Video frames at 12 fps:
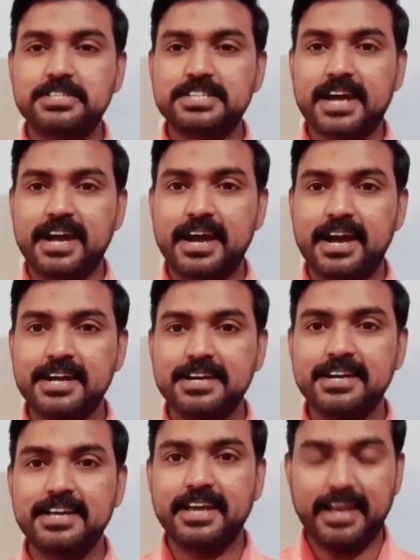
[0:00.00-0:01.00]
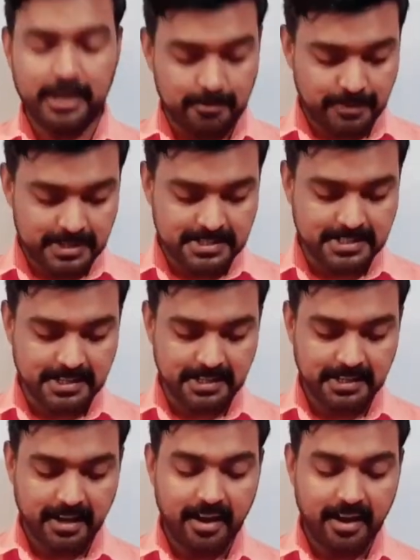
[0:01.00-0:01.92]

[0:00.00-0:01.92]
triangle ABC